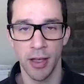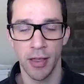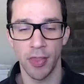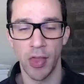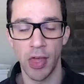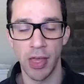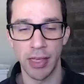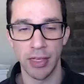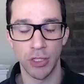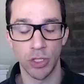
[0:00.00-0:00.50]

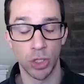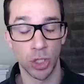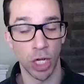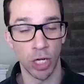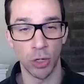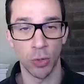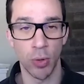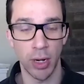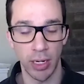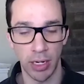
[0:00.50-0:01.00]
that is
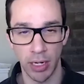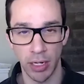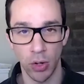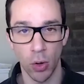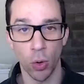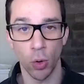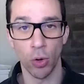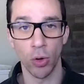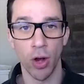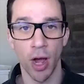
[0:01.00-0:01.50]

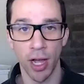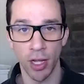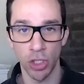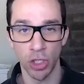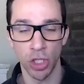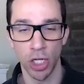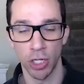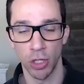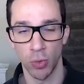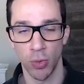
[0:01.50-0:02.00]
generating or
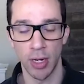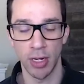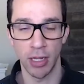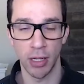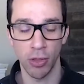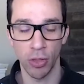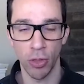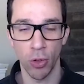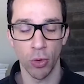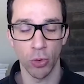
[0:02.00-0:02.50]
not
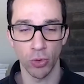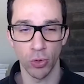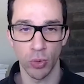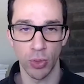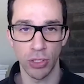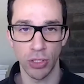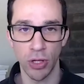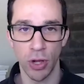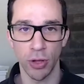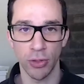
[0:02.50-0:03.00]
generating those
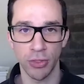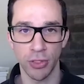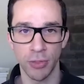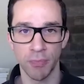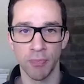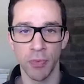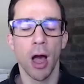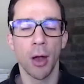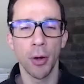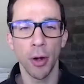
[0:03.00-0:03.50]

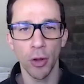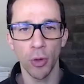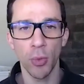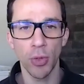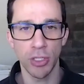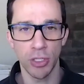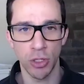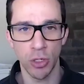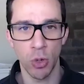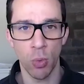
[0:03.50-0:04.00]
results? Another
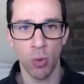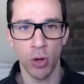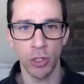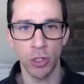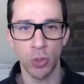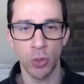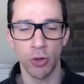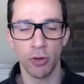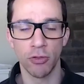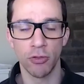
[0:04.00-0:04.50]
reason you
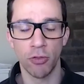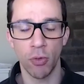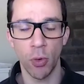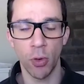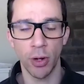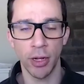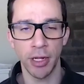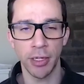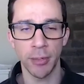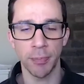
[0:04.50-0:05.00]
want to
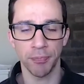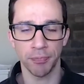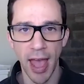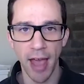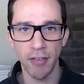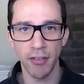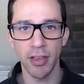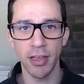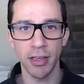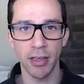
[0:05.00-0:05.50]
avoid
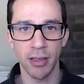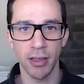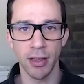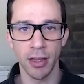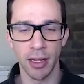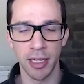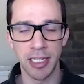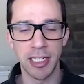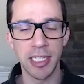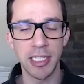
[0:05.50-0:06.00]
having
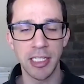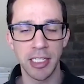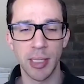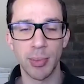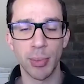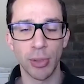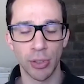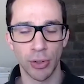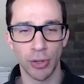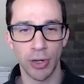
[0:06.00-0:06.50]

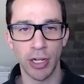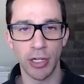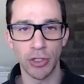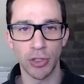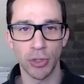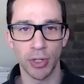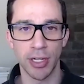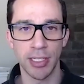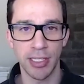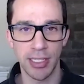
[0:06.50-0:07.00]
dissimilar
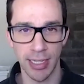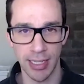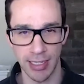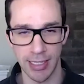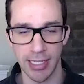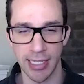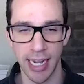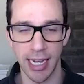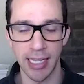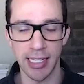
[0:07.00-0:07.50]
interests
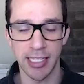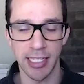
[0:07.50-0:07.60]
inside the